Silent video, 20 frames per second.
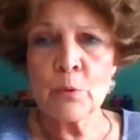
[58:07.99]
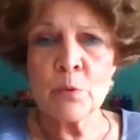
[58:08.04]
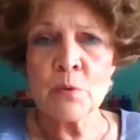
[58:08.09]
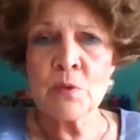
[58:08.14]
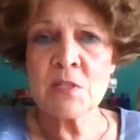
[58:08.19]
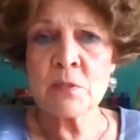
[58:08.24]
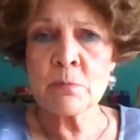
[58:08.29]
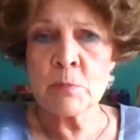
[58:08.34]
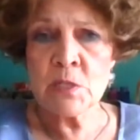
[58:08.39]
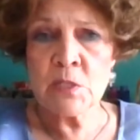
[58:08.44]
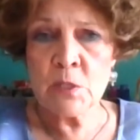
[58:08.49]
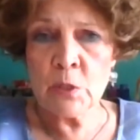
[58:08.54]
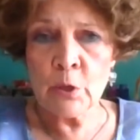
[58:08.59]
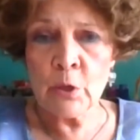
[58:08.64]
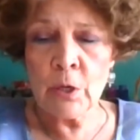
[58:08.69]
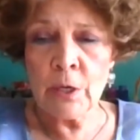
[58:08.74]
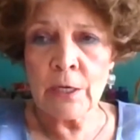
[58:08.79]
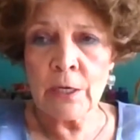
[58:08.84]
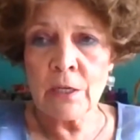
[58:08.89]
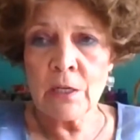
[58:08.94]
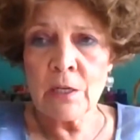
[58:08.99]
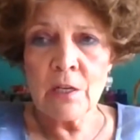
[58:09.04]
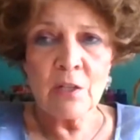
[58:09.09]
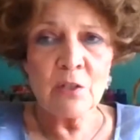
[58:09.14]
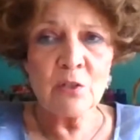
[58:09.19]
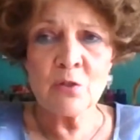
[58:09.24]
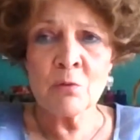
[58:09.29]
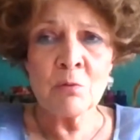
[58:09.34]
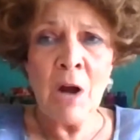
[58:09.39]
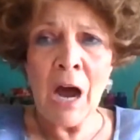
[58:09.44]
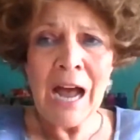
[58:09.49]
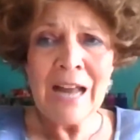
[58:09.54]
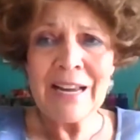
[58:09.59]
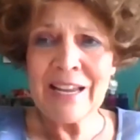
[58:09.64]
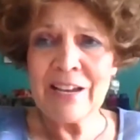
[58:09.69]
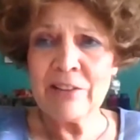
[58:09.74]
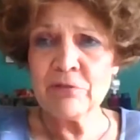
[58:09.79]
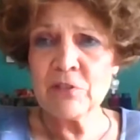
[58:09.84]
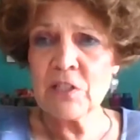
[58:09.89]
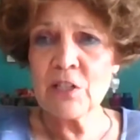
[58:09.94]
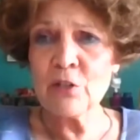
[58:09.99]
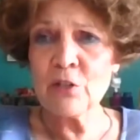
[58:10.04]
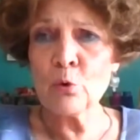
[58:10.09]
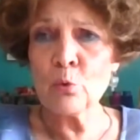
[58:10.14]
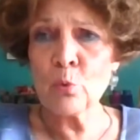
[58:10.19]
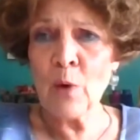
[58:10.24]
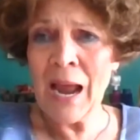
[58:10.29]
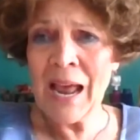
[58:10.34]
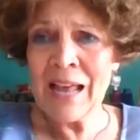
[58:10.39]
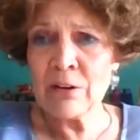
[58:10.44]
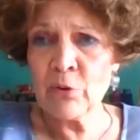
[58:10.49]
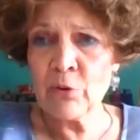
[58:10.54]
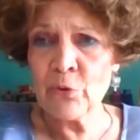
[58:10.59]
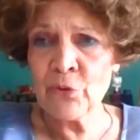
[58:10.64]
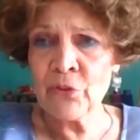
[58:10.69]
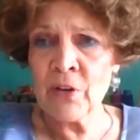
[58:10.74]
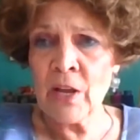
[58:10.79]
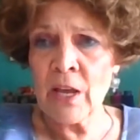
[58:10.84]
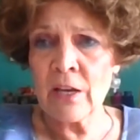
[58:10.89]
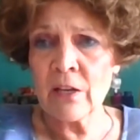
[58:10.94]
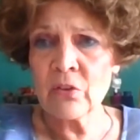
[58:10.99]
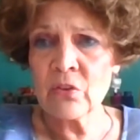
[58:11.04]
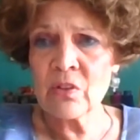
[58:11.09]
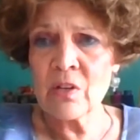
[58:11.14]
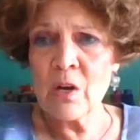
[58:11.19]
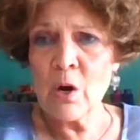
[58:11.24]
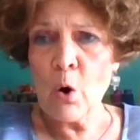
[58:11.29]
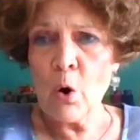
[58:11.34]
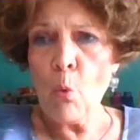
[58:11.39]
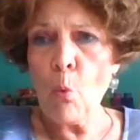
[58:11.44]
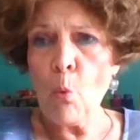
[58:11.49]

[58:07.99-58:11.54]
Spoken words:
Louis, Missouri, do not have to kill rattlesnakes.